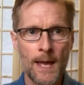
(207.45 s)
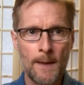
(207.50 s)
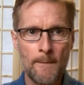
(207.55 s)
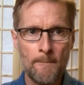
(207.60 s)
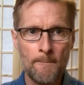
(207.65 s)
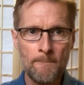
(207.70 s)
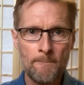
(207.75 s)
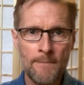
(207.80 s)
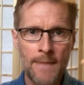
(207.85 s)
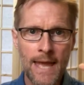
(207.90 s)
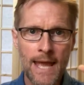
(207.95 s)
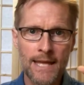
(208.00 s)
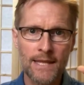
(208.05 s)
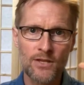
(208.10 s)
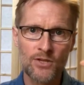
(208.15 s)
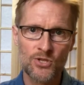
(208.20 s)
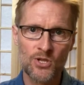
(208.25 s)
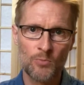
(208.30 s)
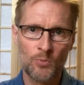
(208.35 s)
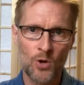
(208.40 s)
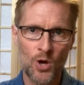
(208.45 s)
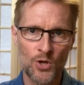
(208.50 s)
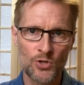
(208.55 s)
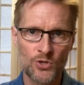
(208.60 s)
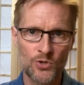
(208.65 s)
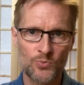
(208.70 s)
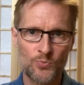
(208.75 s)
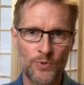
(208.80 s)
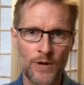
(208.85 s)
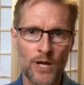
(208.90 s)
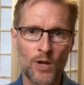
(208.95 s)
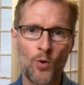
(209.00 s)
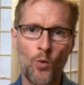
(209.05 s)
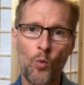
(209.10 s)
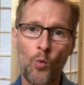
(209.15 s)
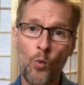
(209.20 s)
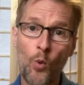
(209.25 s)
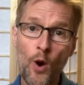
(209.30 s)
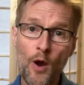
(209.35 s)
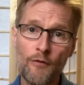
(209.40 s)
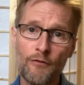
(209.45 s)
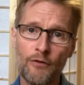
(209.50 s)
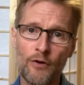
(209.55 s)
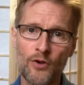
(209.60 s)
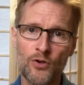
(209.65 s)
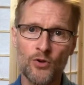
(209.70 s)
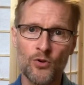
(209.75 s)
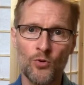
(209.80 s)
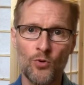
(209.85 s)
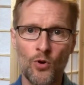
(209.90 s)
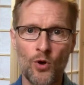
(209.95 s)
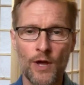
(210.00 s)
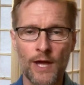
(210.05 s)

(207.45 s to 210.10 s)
make the subconscious brain work for you